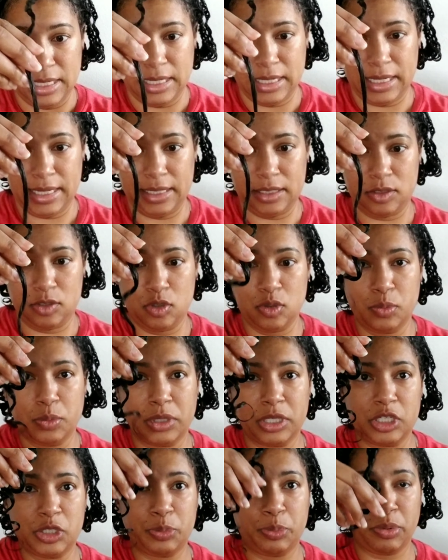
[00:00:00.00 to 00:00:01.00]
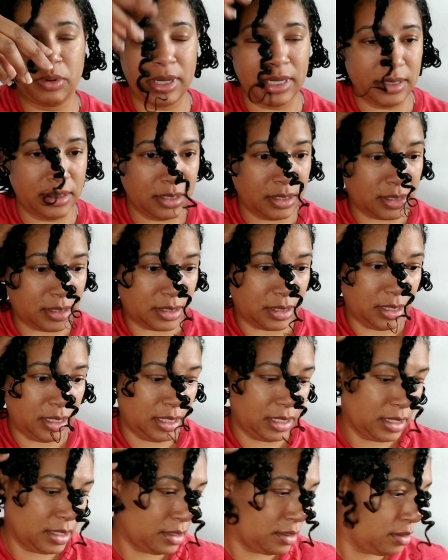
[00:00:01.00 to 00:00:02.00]
like too much product
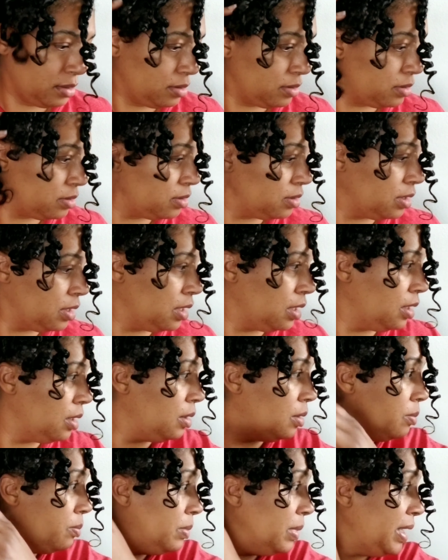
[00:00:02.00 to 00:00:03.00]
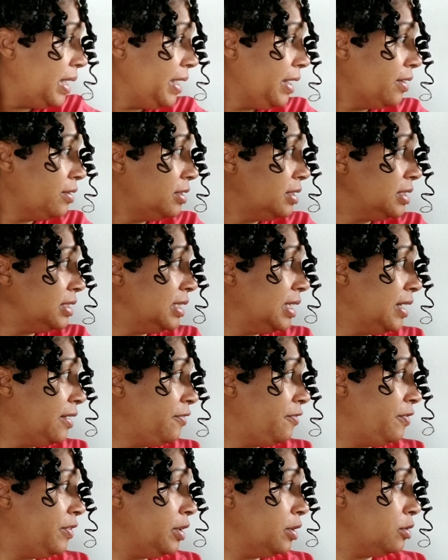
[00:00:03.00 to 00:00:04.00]
in. My hair does not
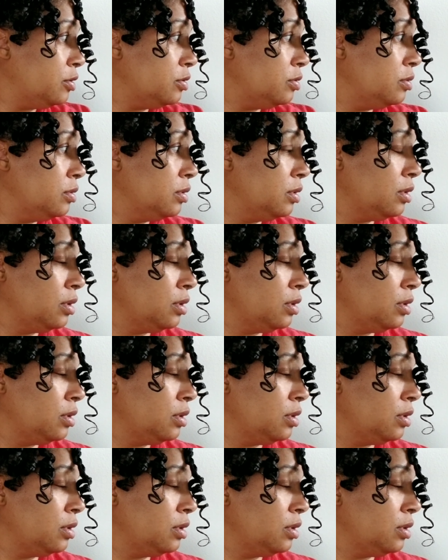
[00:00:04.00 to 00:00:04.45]
feel